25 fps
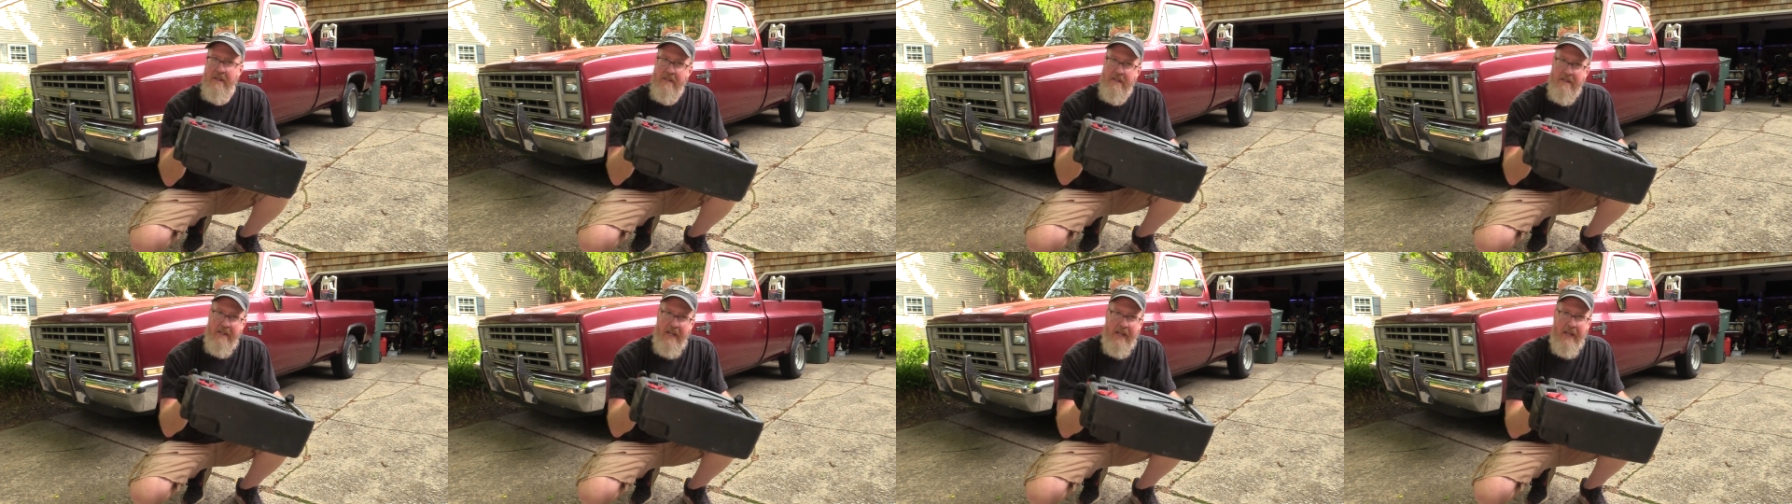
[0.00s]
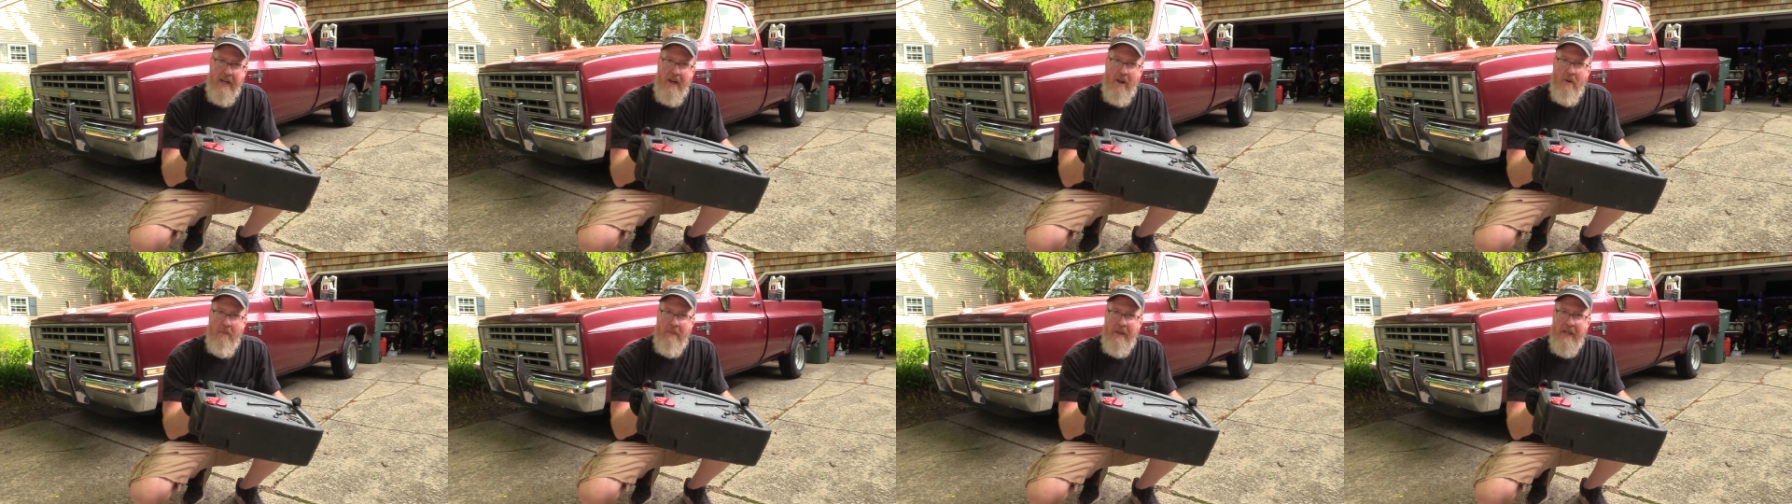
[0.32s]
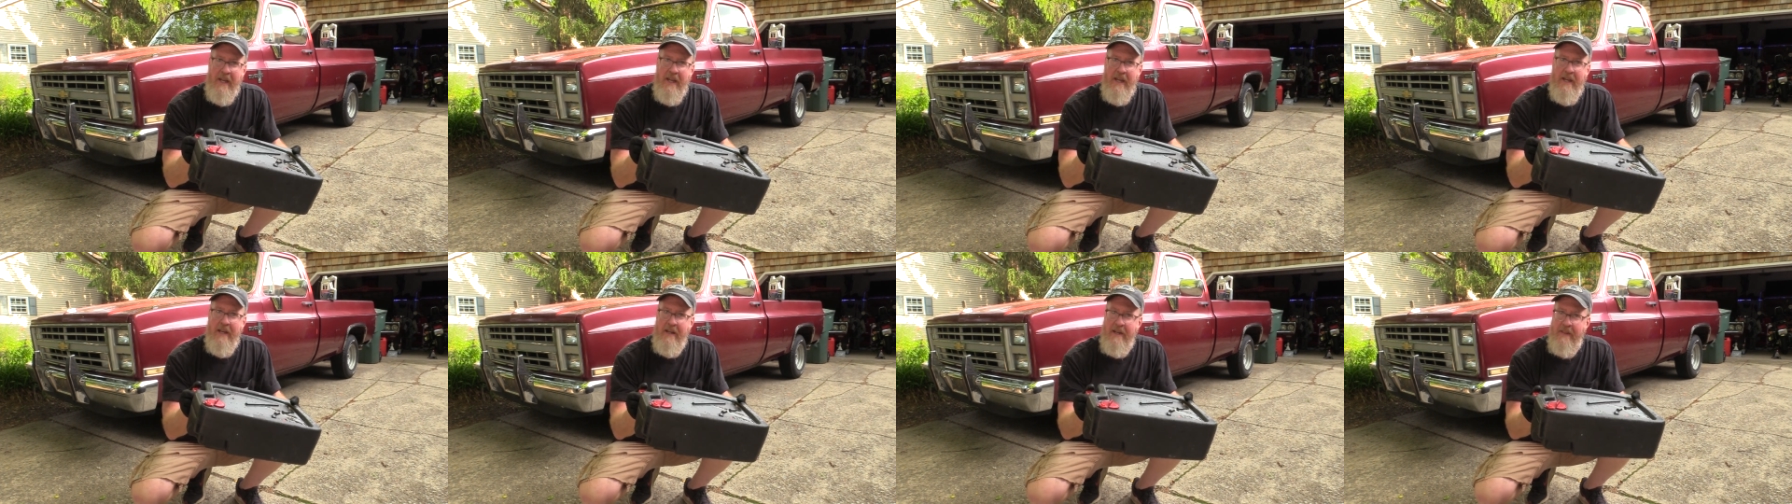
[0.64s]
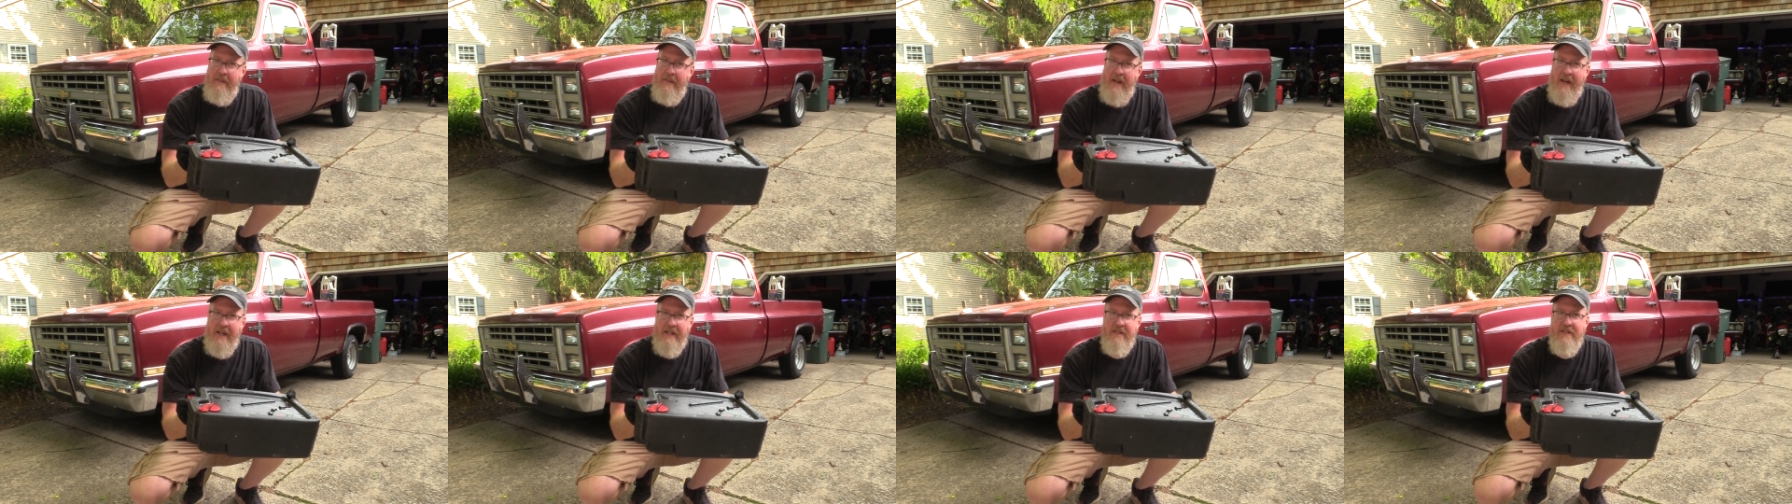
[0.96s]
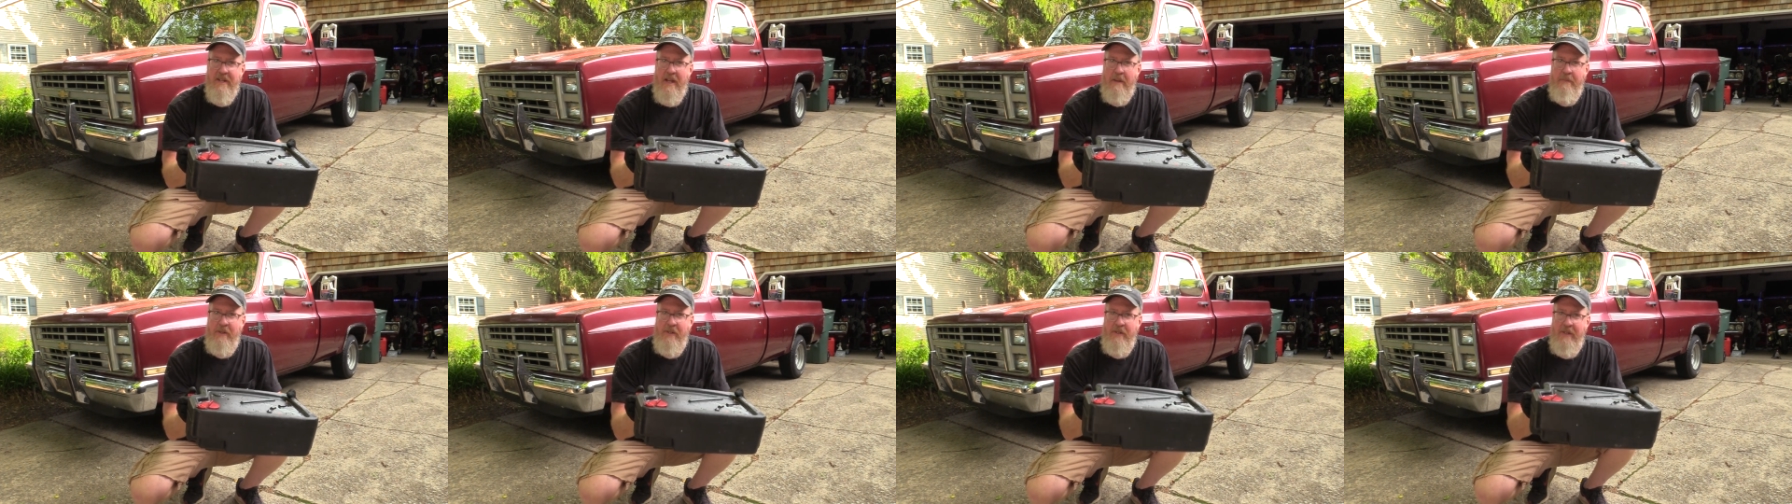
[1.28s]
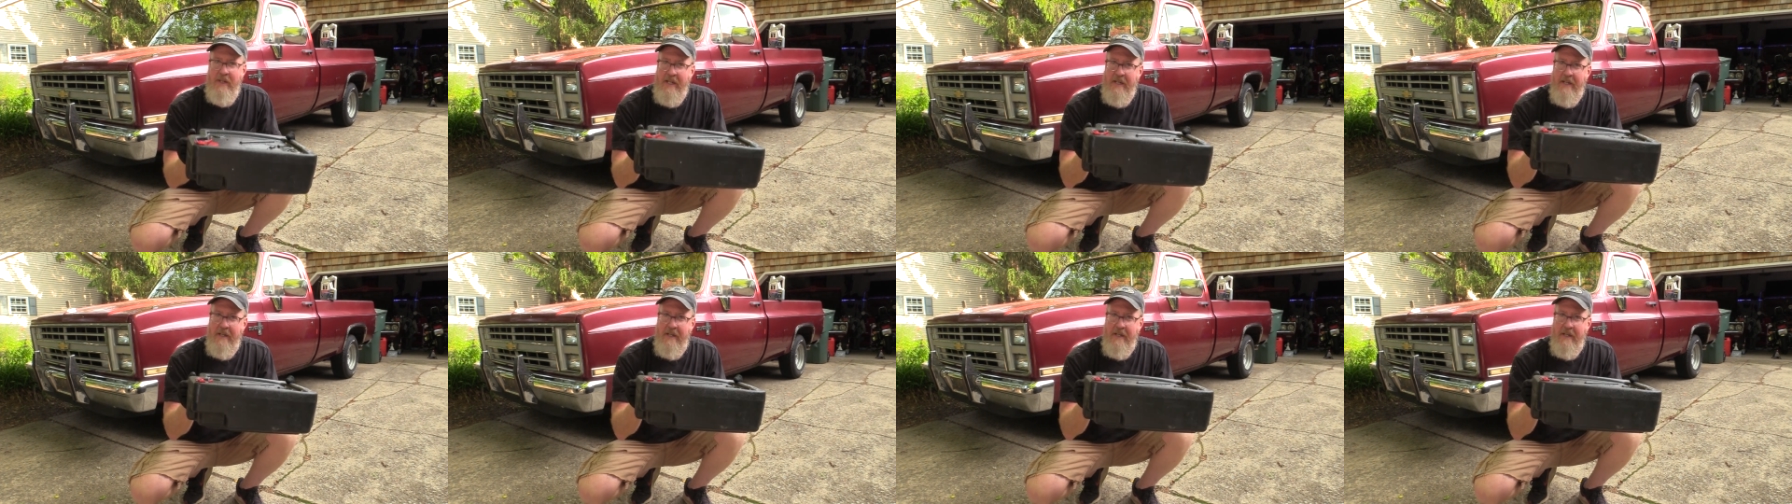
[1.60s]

take it home again, and the next time you need